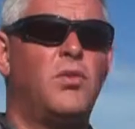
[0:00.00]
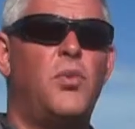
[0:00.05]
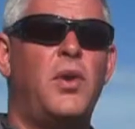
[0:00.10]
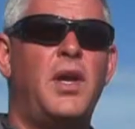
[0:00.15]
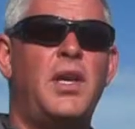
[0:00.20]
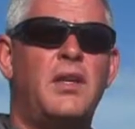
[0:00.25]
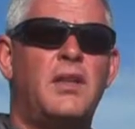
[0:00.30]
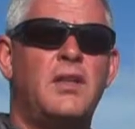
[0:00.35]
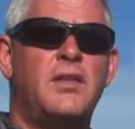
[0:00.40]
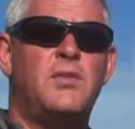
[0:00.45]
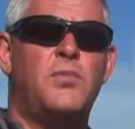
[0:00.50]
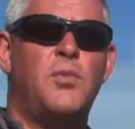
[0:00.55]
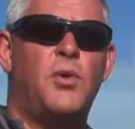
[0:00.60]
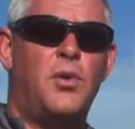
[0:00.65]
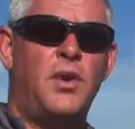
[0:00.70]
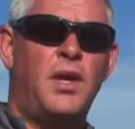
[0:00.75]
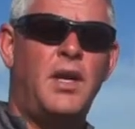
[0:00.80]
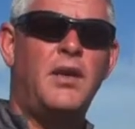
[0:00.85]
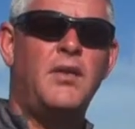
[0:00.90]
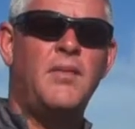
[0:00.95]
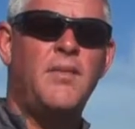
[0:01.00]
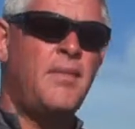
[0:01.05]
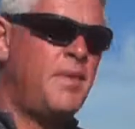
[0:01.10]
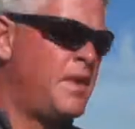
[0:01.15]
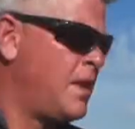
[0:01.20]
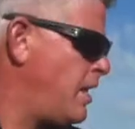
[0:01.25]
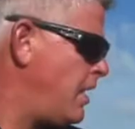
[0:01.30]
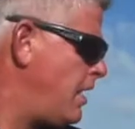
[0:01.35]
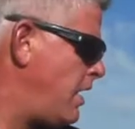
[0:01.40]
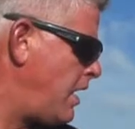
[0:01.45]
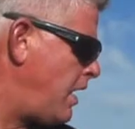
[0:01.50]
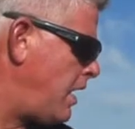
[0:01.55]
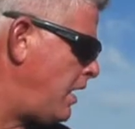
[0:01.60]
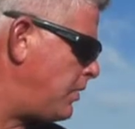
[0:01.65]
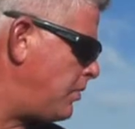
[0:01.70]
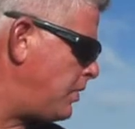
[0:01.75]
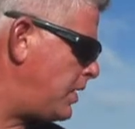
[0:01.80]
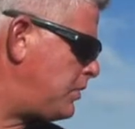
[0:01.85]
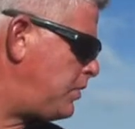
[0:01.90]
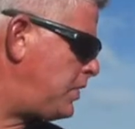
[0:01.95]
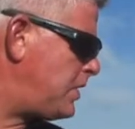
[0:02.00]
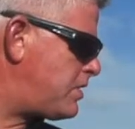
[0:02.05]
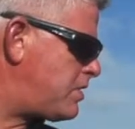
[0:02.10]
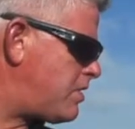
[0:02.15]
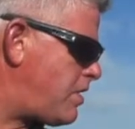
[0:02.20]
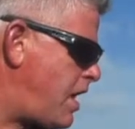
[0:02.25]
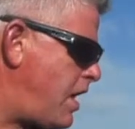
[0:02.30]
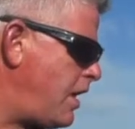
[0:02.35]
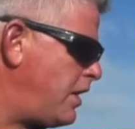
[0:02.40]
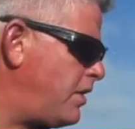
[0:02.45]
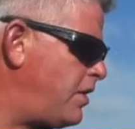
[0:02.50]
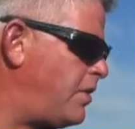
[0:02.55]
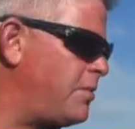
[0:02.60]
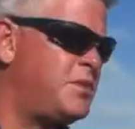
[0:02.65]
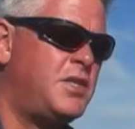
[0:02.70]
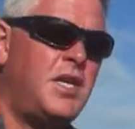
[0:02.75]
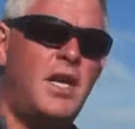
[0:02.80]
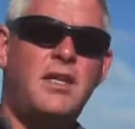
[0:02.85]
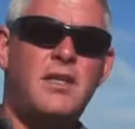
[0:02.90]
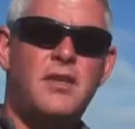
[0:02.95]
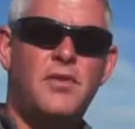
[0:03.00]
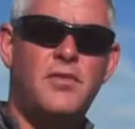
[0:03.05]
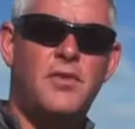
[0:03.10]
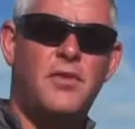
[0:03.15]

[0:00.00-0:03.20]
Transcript: wind this morning. And what we're trying, the objective